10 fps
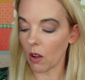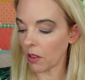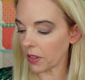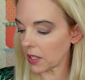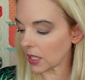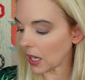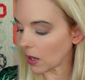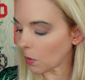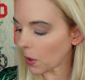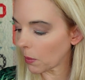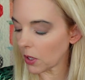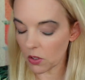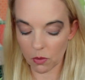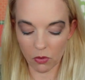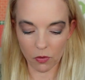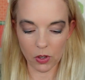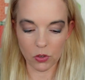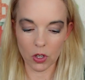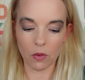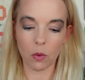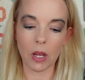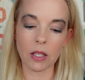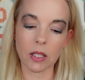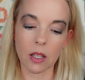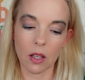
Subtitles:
all of these again. I'll probably use them for future giveaways.